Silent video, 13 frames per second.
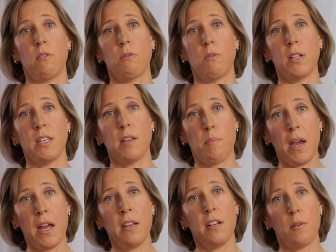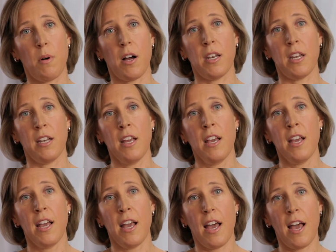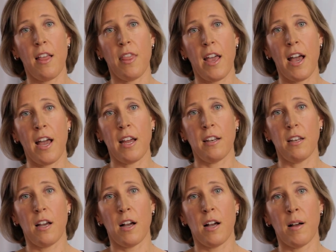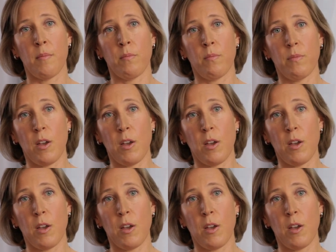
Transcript: were really dependent upon it and that, um,